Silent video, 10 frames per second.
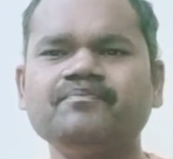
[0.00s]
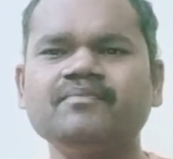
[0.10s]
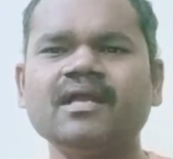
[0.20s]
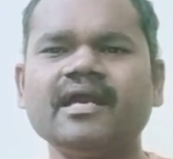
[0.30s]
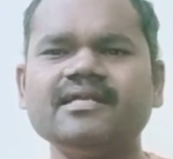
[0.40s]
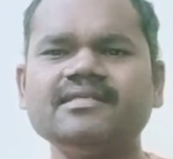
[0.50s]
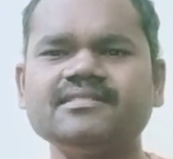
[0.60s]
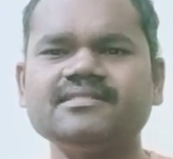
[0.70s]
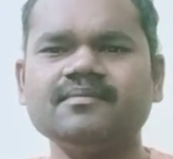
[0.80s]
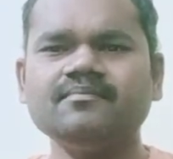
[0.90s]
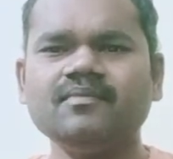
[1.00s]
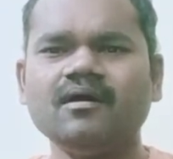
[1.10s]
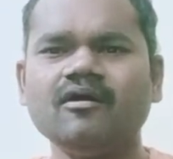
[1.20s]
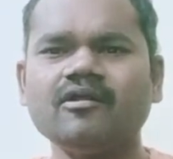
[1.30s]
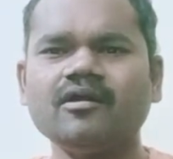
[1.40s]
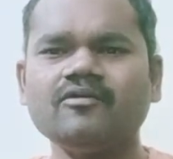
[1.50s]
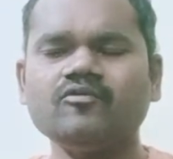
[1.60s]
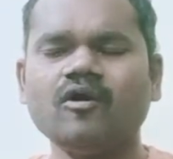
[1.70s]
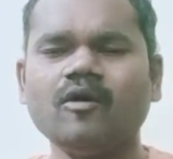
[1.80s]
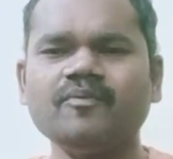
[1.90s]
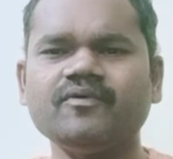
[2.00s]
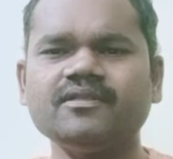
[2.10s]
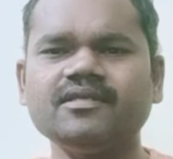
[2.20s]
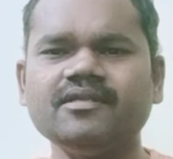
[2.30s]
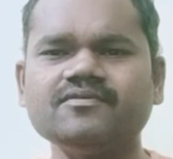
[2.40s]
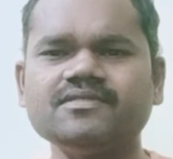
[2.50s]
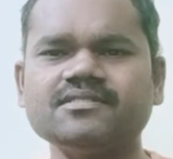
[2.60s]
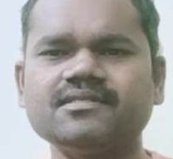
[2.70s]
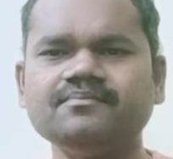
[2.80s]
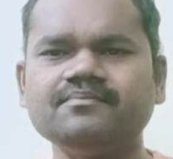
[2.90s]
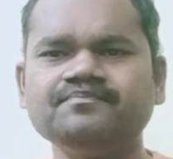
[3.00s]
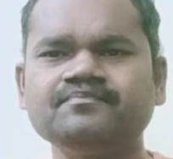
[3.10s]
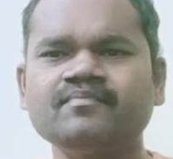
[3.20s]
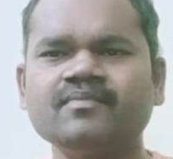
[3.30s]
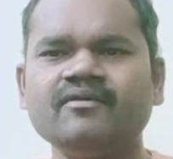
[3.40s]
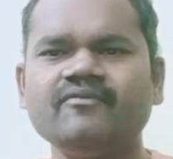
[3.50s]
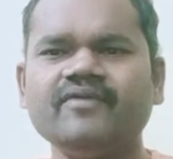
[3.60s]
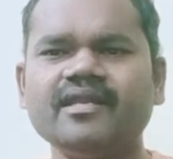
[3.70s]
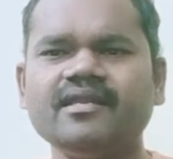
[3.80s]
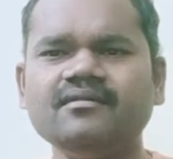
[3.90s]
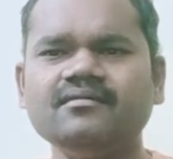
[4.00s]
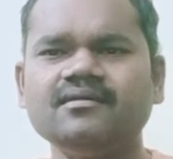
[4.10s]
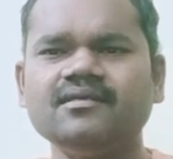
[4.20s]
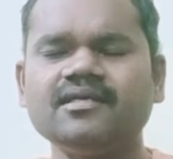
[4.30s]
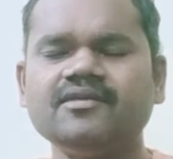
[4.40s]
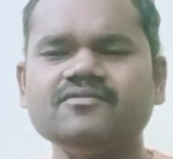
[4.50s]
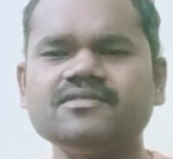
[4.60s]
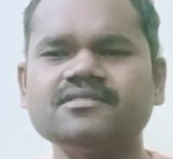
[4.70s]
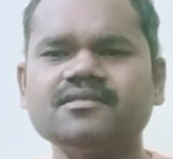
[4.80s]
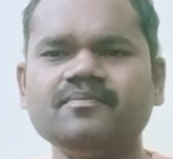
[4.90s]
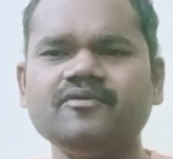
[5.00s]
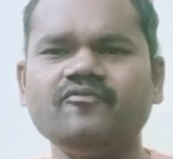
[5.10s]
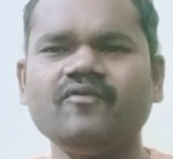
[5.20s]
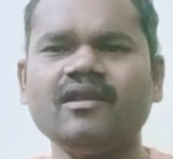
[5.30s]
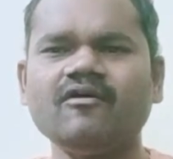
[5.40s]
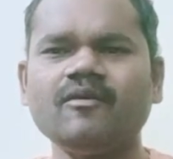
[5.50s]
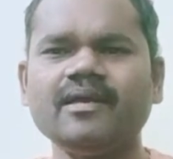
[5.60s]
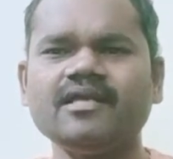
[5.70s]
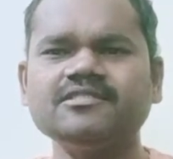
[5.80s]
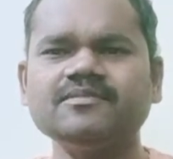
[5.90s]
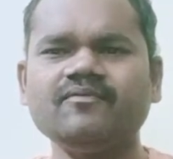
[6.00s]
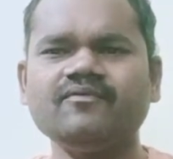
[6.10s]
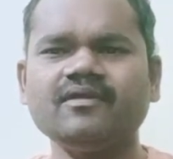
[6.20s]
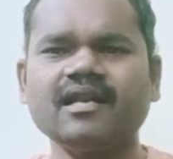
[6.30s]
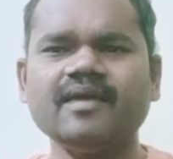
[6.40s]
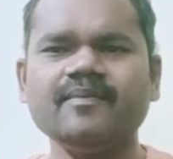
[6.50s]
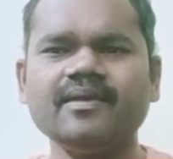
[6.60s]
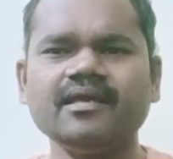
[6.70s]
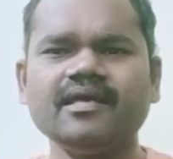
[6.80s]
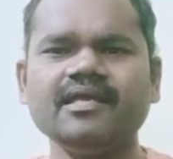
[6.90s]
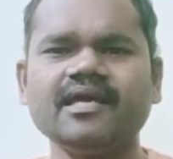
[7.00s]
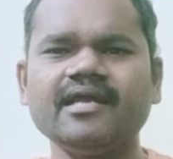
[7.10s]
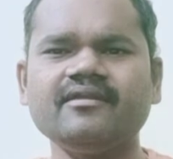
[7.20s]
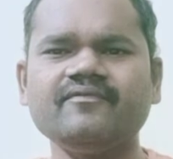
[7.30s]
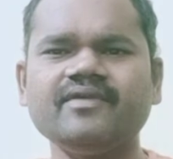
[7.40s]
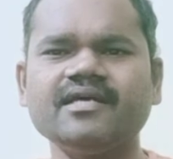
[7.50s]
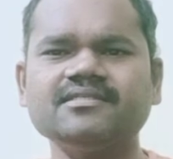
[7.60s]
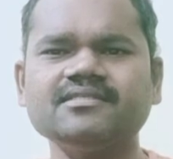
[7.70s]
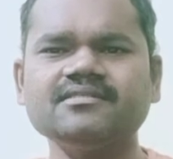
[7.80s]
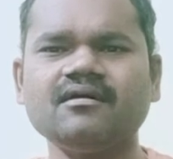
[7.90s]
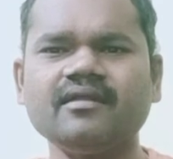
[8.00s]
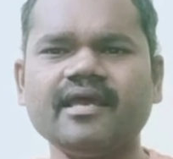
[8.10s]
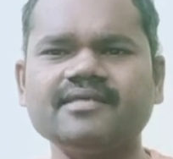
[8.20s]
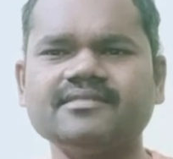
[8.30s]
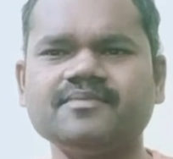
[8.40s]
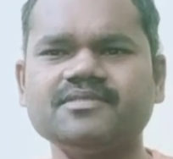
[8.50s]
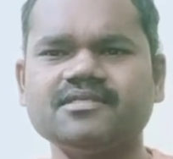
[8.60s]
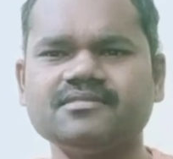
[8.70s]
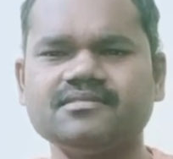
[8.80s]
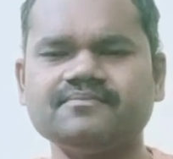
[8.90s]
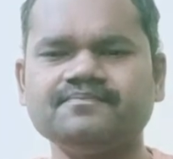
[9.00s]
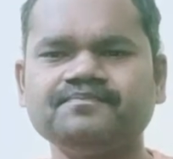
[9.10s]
current system or to opt for the new system, wherein in the new system you will not be eligible for claiming any kind of deductions or exemptions.